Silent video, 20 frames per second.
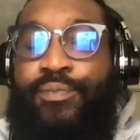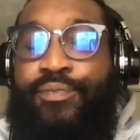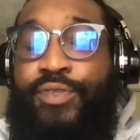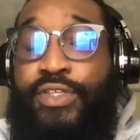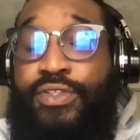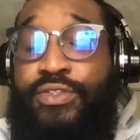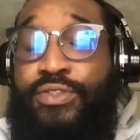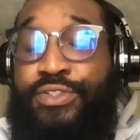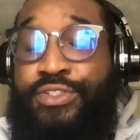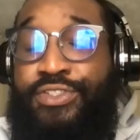
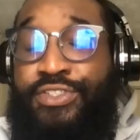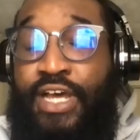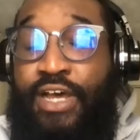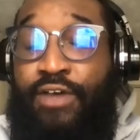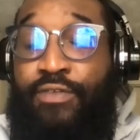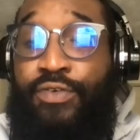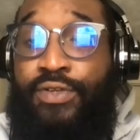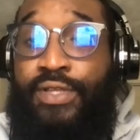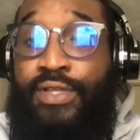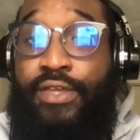digital
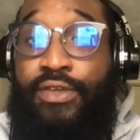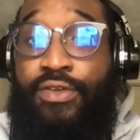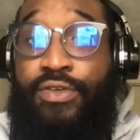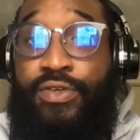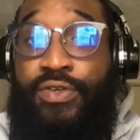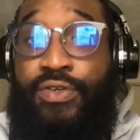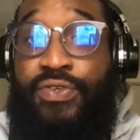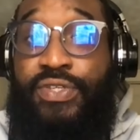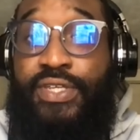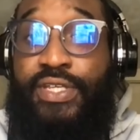software that you're
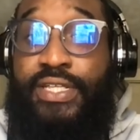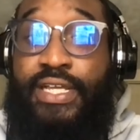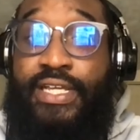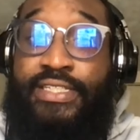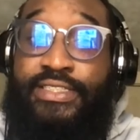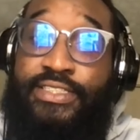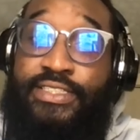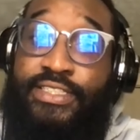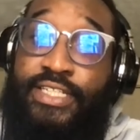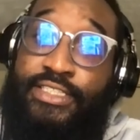using that
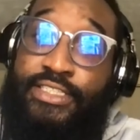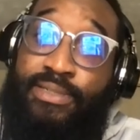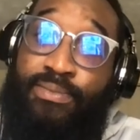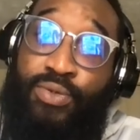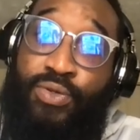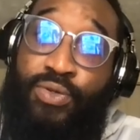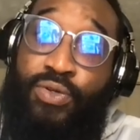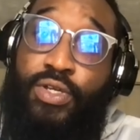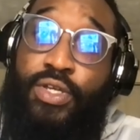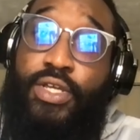is
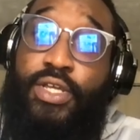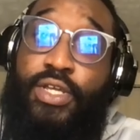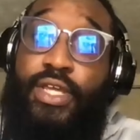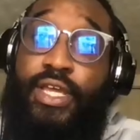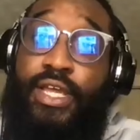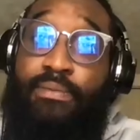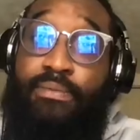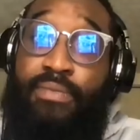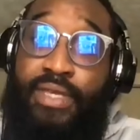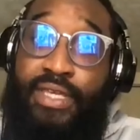accessible
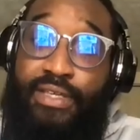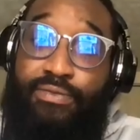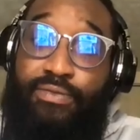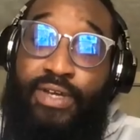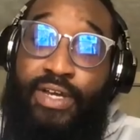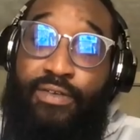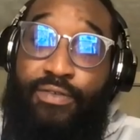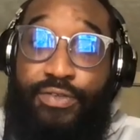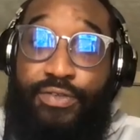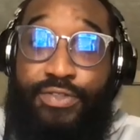and meet
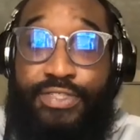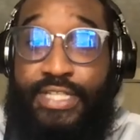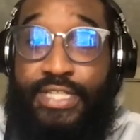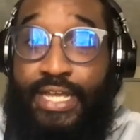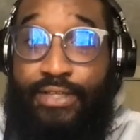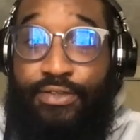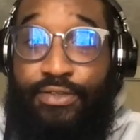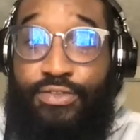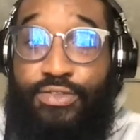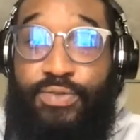level
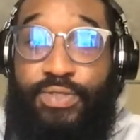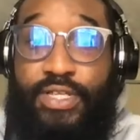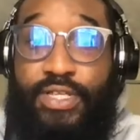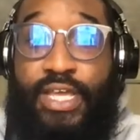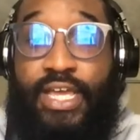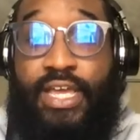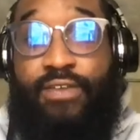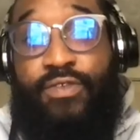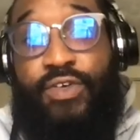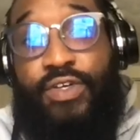standards you want to
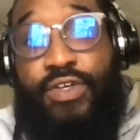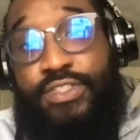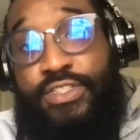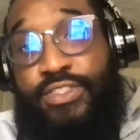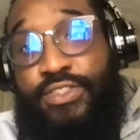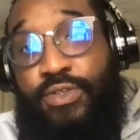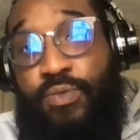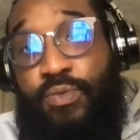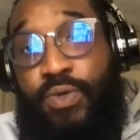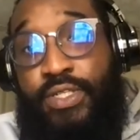have
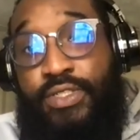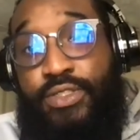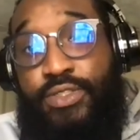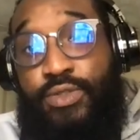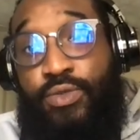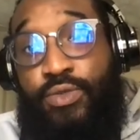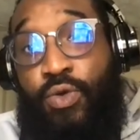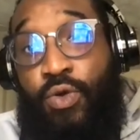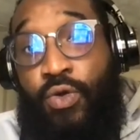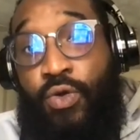versus the ones
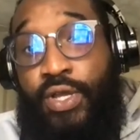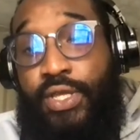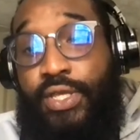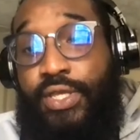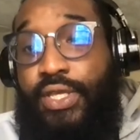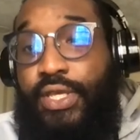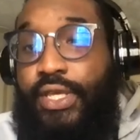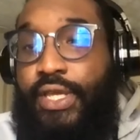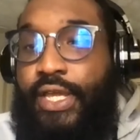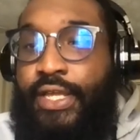who aren't.
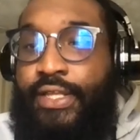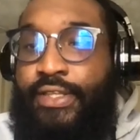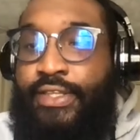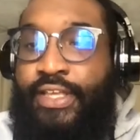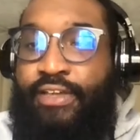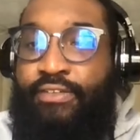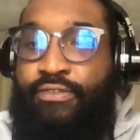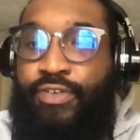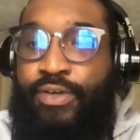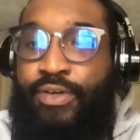And
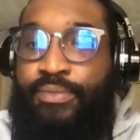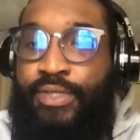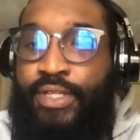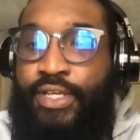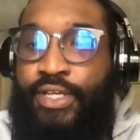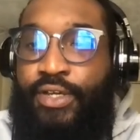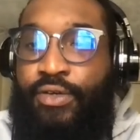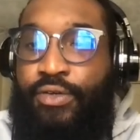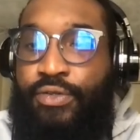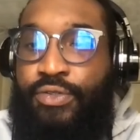then from
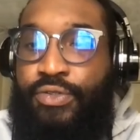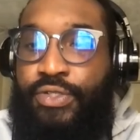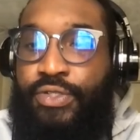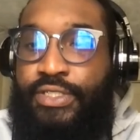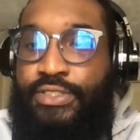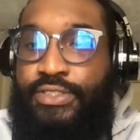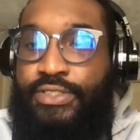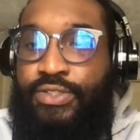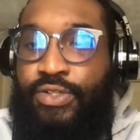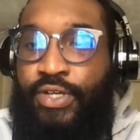there, you
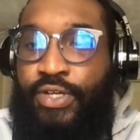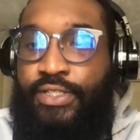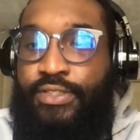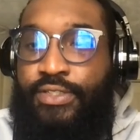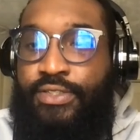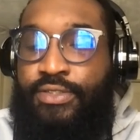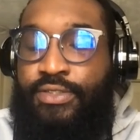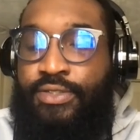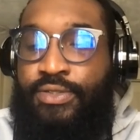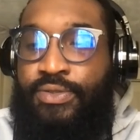can start
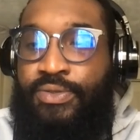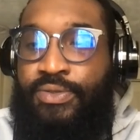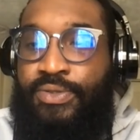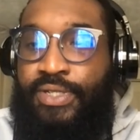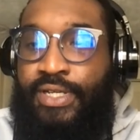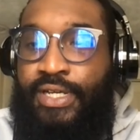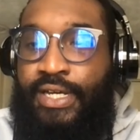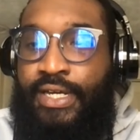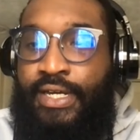to,